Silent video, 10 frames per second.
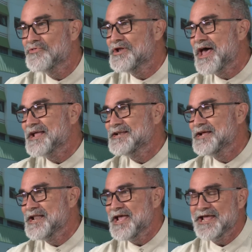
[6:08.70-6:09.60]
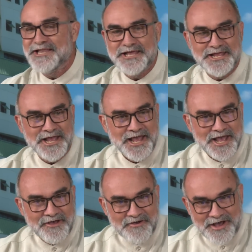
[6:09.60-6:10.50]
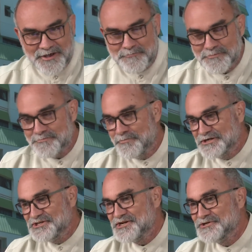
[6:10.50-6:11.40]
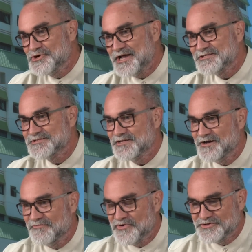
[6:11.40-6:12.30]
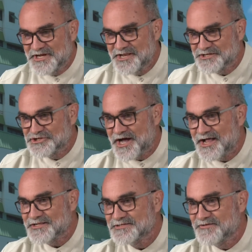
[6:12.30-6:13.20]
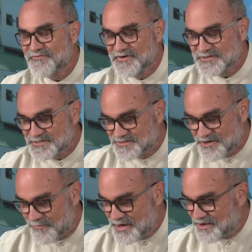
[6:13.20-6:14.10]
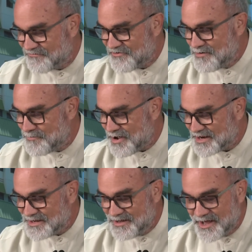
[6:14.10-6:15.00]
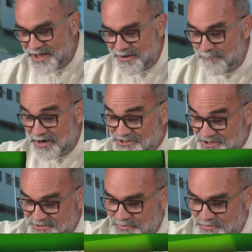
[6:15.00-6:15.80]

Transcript: the 1980 budget address of Eugenia Charles, the first Dominica Freedom Party budget,